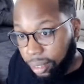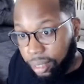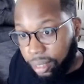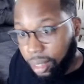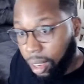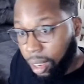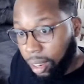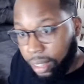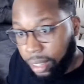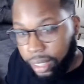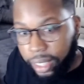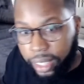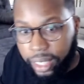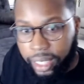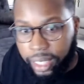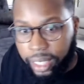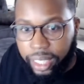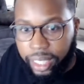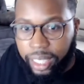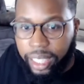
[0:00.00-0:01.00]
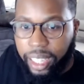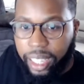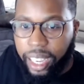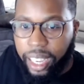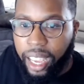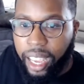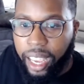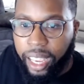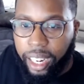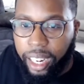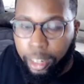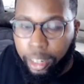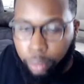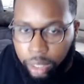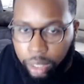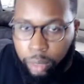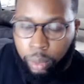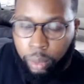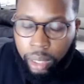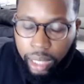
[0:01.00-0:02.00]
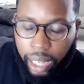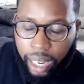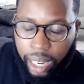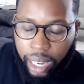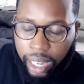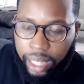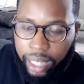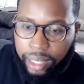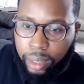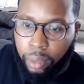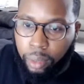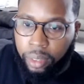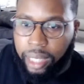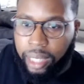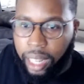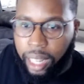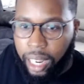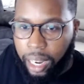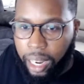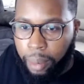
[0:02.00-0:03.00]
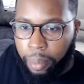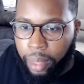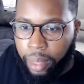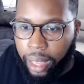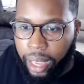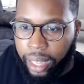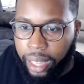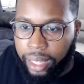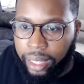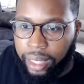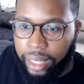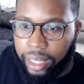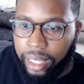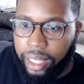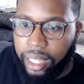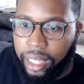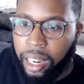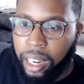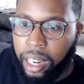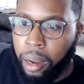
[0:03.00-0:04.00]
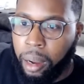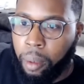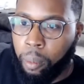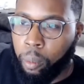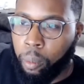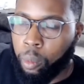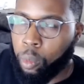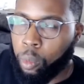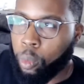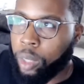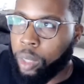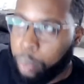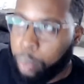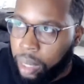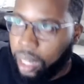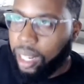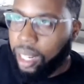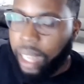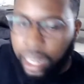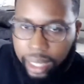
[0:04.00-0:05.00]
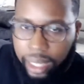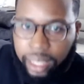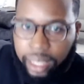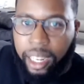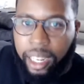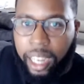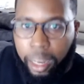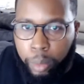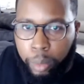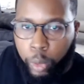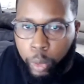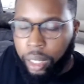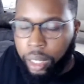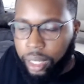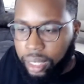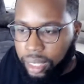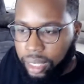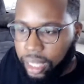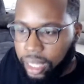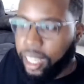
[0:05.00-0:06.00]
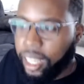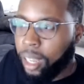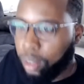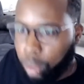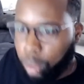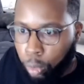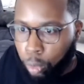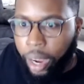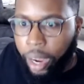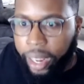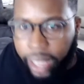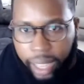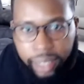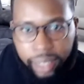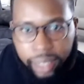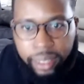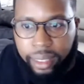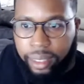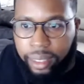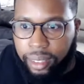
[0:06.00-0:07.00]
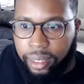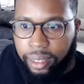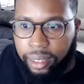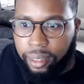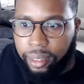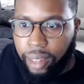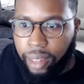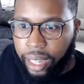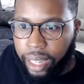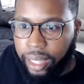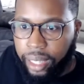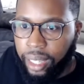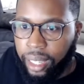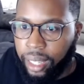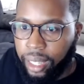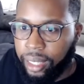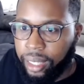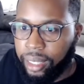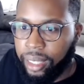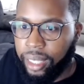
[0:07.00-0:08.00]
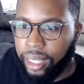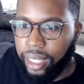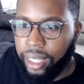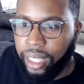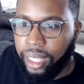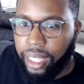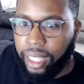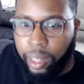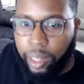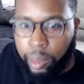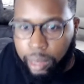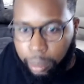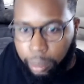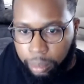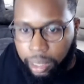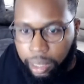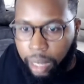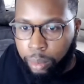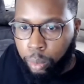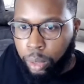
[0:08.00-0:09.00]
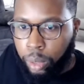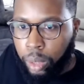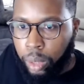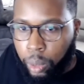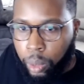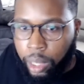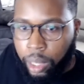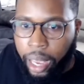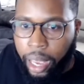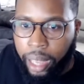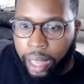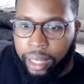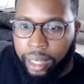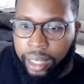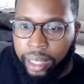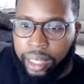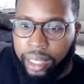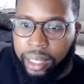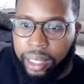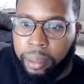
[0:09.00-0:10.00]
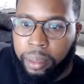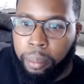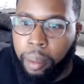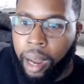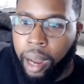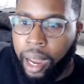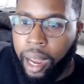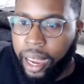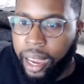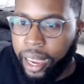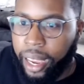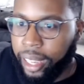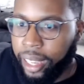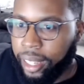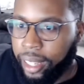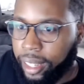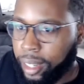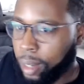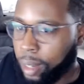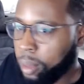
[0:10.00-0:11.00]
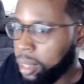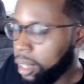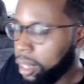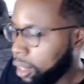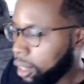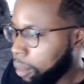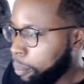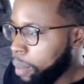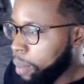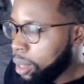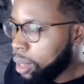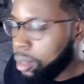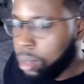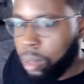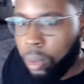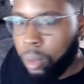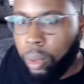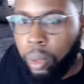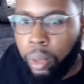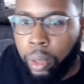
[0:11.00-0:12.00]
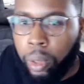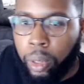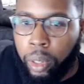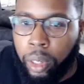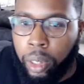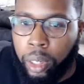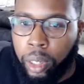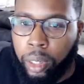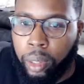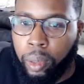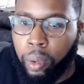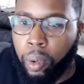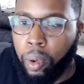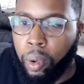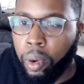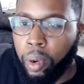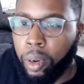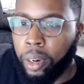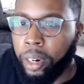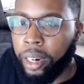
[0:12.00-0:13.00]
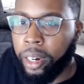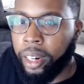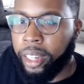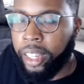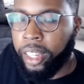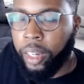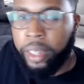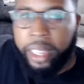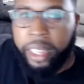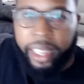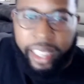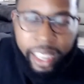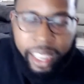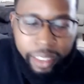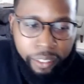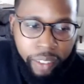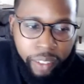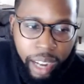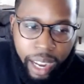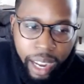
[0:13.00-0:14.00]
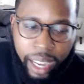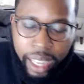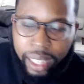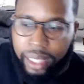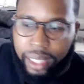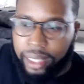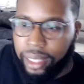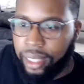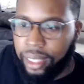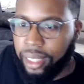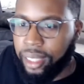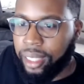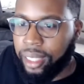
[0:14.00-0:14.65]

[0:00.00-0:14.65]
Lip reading: longer. And I really realized over time that we spend a lot of time trying to seek out the right answers, right? And, sometimes we do that by, getting a mentor or, getting advice